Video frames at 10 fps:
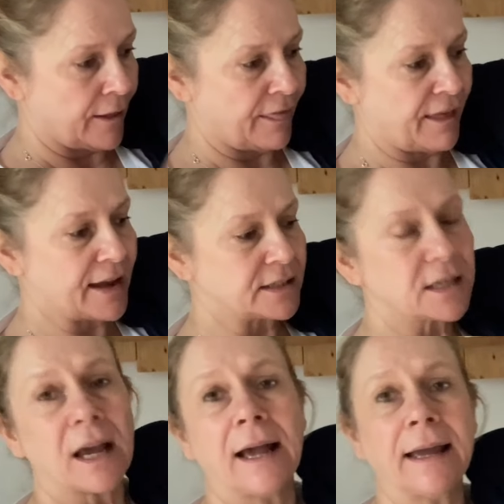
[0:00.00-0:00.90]
That
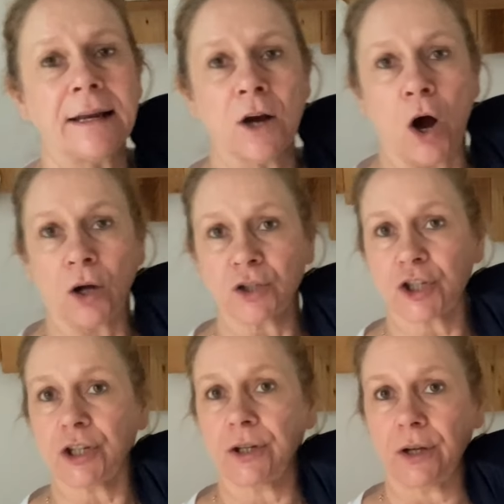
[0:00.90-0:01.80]
tie
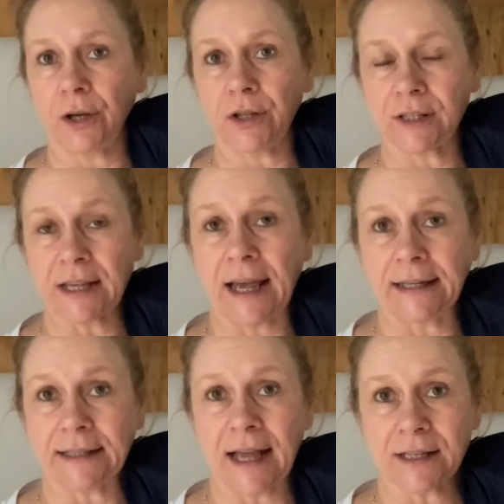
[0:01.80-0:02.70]
knot at the
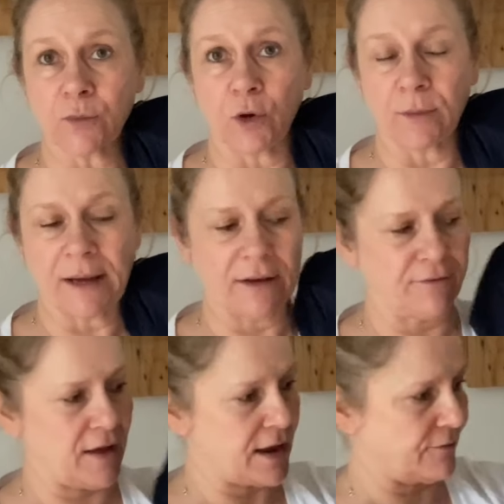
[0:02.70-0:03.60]
side, that's one of my
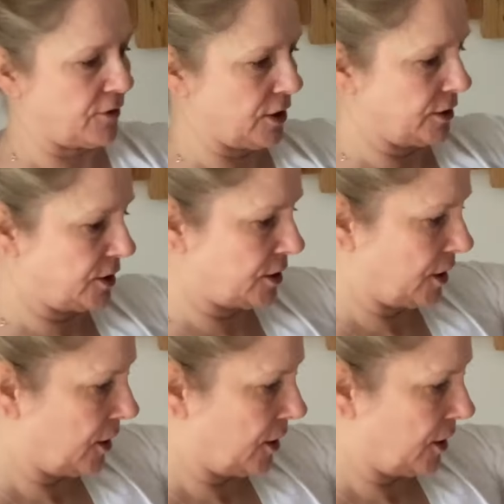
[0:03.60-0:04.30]
favourites.